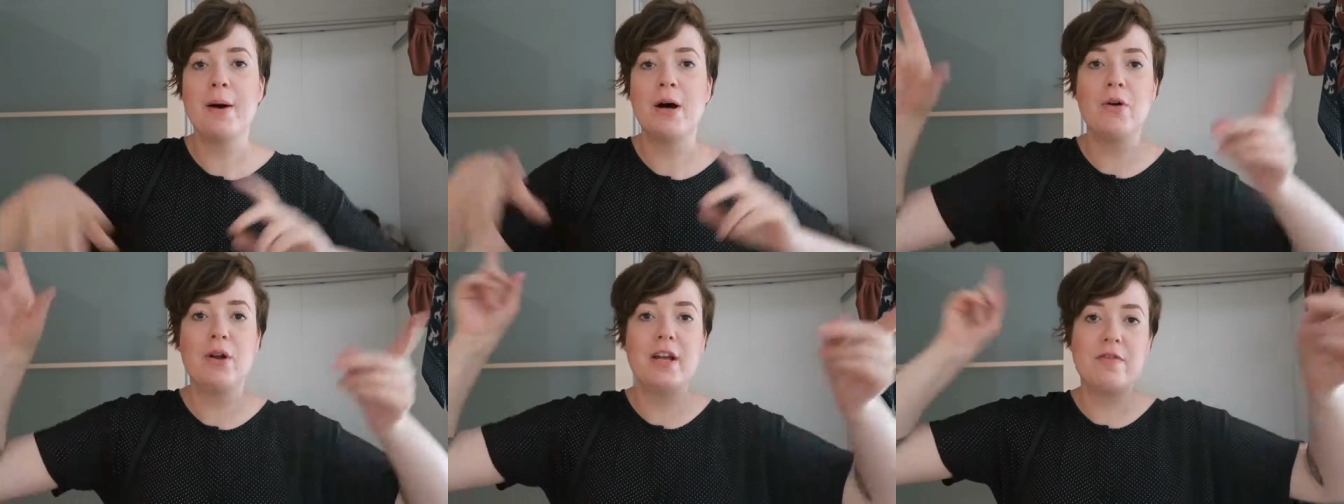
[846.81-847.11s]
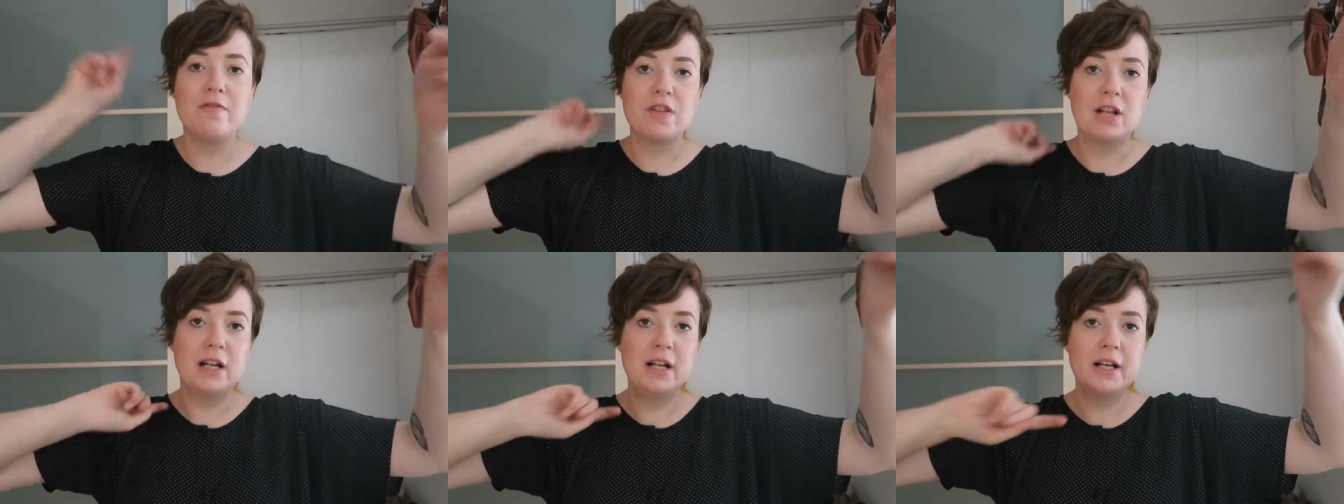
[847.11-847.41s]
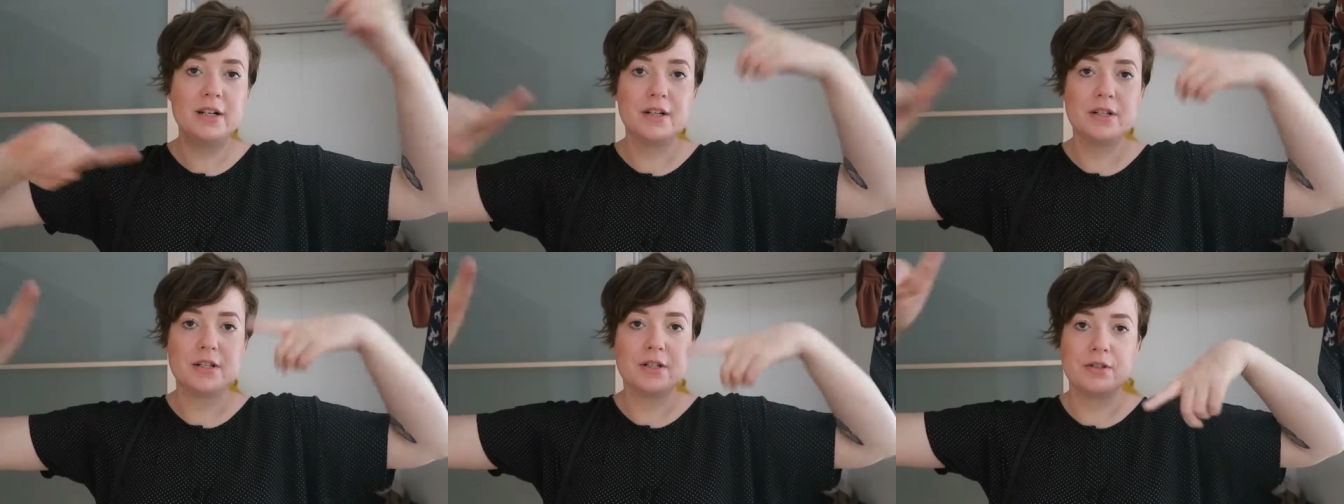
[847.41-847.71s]
I'll leave the
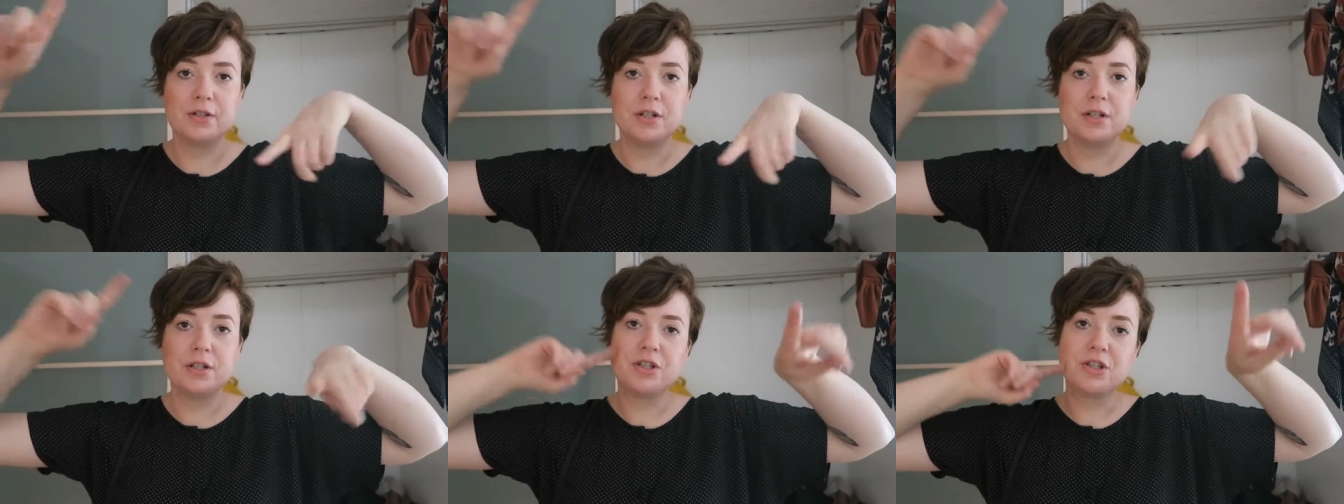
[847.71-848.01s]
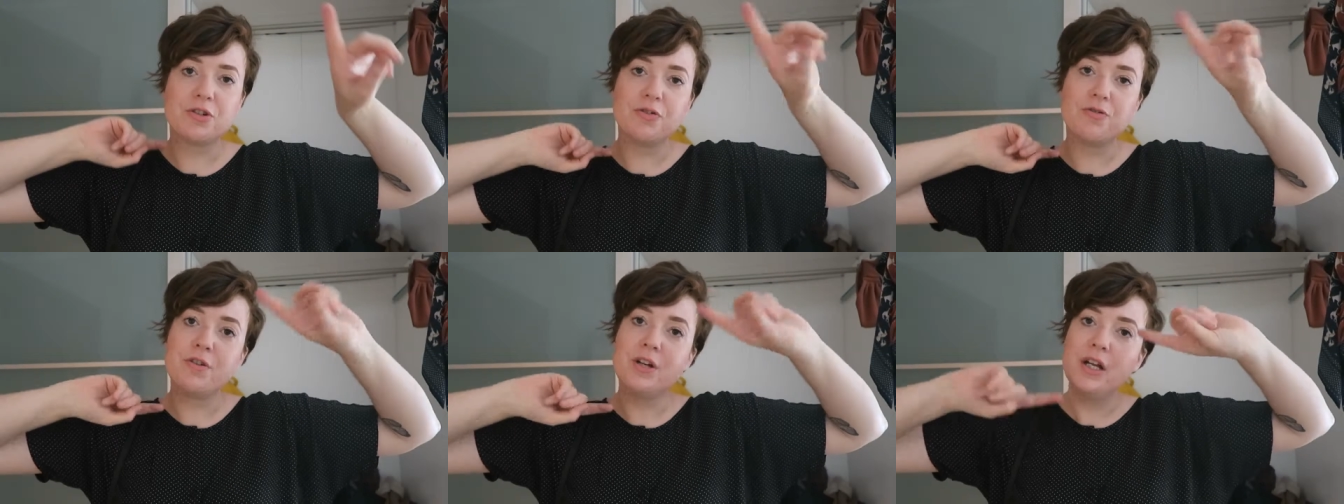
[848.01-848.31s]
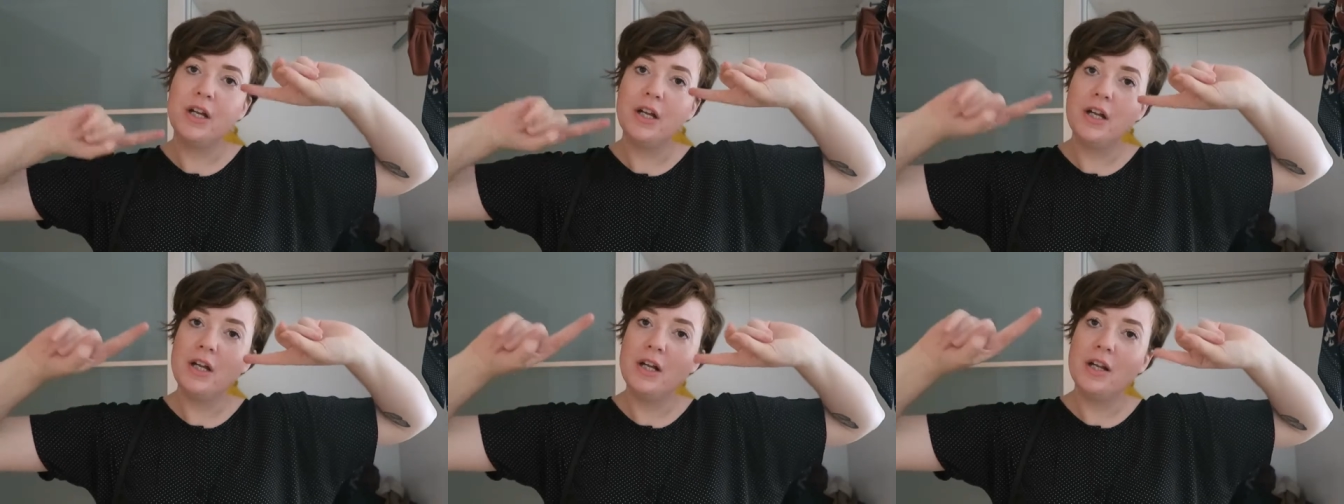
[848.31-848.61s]
links on the
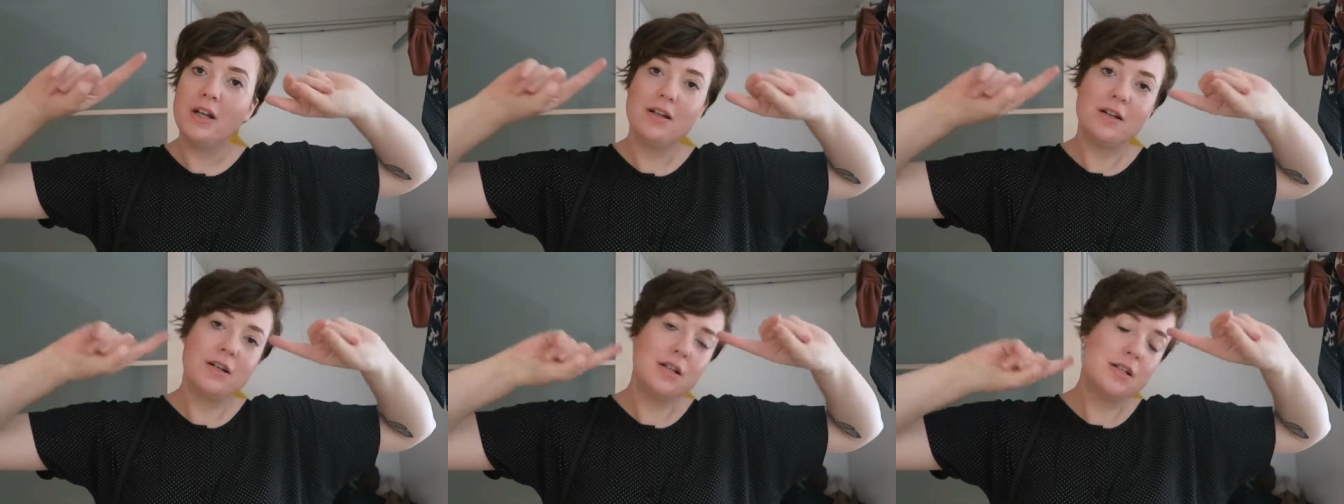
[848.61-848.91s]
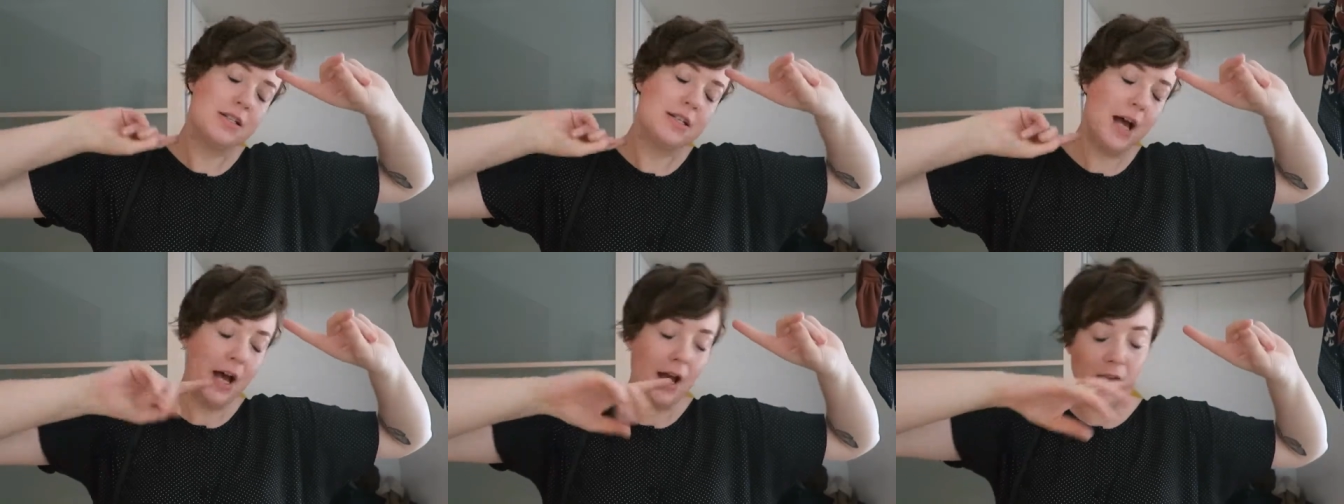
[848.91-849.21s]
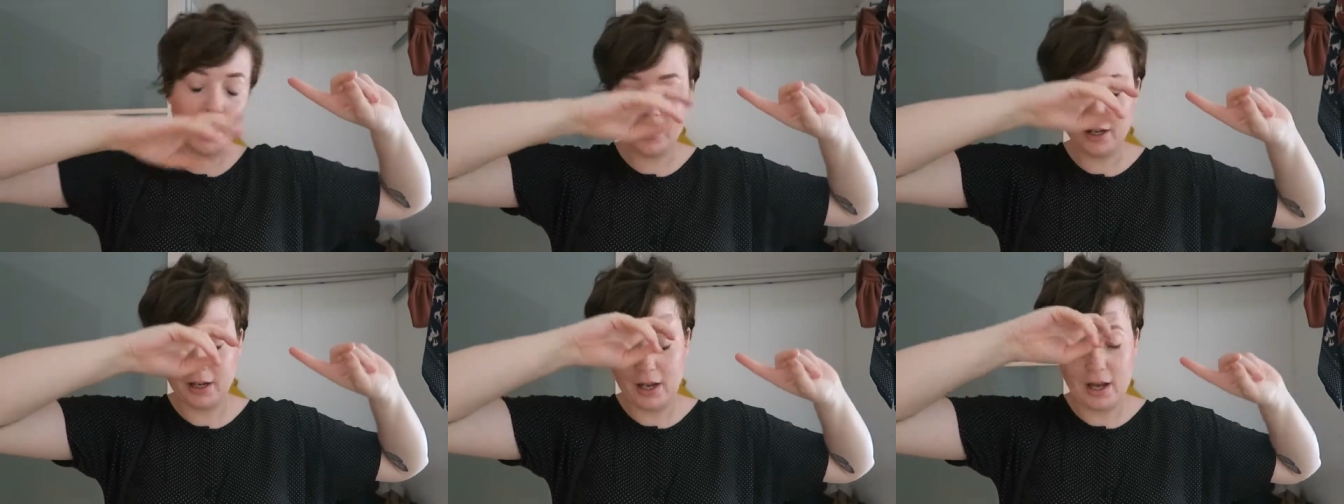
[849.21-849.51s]
screen in a
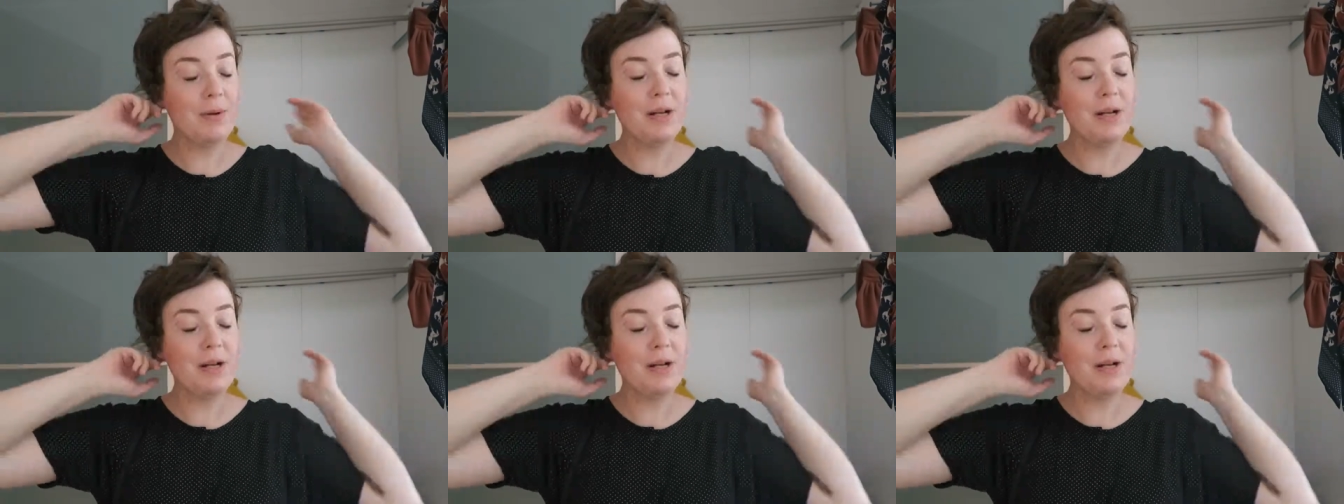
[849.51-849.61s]
sec.